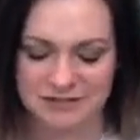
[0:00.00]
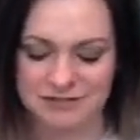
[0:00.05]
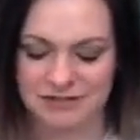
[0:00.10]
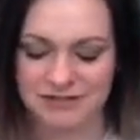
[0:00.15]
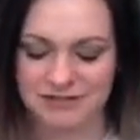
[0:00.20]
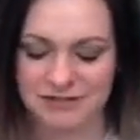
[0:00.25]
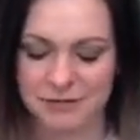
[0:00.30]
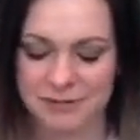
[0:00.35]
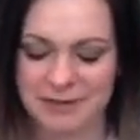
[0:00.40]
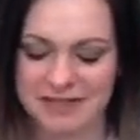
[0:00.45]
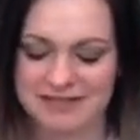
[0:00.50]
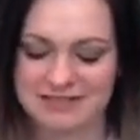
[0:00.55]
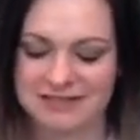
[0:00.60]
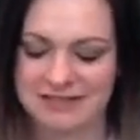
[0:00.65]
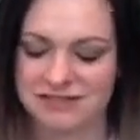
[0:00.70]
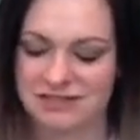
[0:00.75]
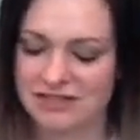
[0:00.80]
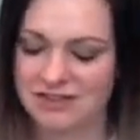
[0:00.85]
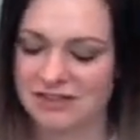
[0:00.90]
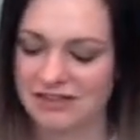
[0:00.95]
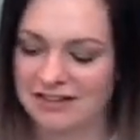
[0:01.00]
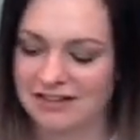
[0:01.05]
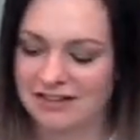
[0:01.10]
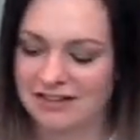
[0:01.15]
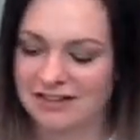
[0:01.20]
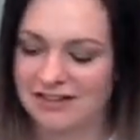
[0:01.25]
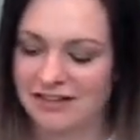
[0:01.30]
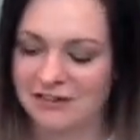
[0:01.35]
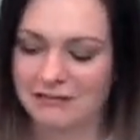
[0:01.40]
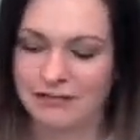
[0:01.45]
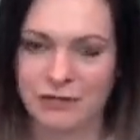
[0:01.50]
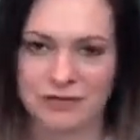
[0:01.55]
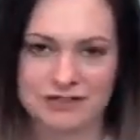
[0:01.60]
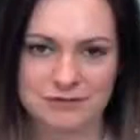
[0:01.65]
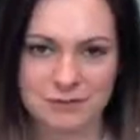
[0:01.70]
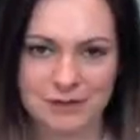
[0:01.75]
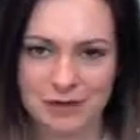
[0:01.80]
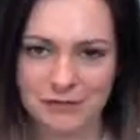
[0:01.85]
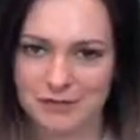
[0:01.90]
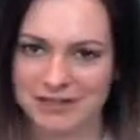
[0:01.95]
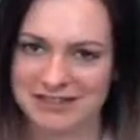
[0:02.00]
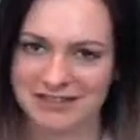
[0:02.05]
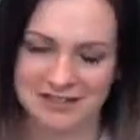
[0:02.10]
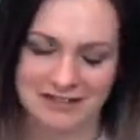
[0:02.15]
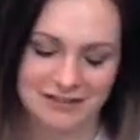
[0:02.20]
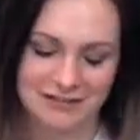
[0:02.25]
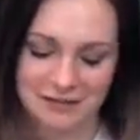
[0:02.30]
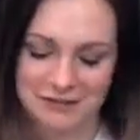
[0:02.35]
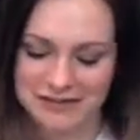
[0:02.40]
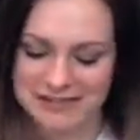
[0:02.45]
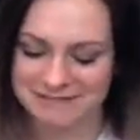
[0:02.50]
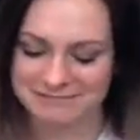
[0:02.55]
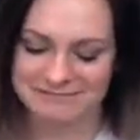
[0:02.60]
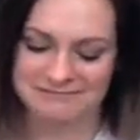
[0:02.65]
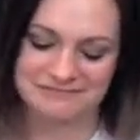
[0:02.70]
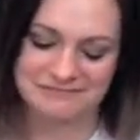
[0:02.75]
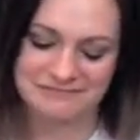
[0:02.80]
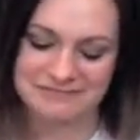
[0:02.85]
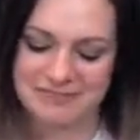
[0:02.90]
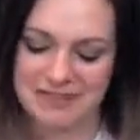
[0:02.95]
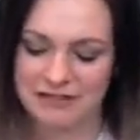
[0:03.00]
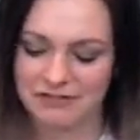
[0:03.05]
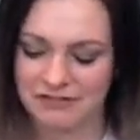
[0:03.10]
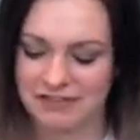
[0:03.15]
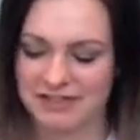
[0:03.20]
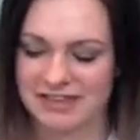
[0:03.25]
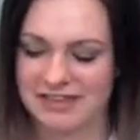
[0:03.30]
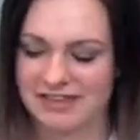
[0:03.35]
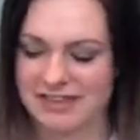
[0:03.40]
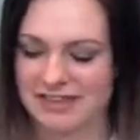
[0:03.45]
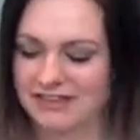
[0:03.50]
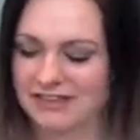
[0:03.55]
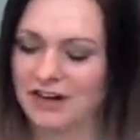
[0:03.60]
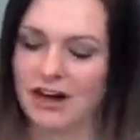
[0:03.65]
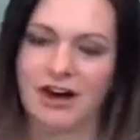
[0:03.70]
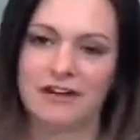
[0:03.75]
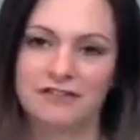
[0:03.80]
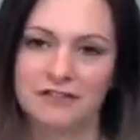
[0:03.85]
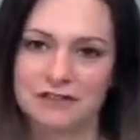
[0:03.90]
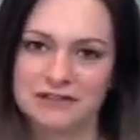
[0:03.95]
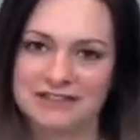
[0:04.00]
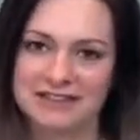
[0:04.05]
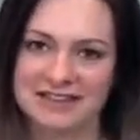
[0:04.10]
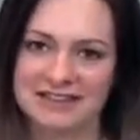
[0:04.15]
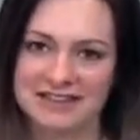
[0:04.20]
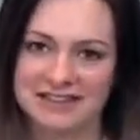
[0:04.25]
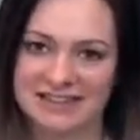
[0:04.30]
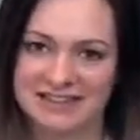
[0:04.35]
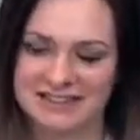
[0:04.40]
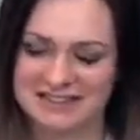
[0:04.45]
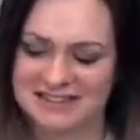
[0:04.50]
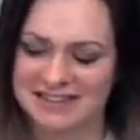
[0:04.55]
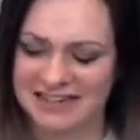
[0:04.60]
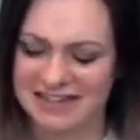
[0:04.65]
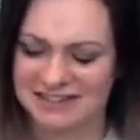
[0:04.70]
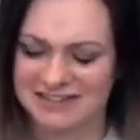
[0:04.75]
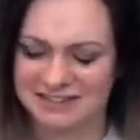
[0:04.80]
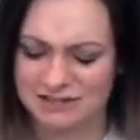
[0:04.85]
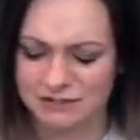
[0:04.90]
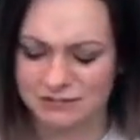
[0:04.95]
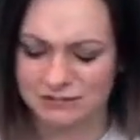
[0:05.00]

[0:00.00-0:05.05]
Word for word: There's a little message in the voicemail window and everything and then the offers on the inside.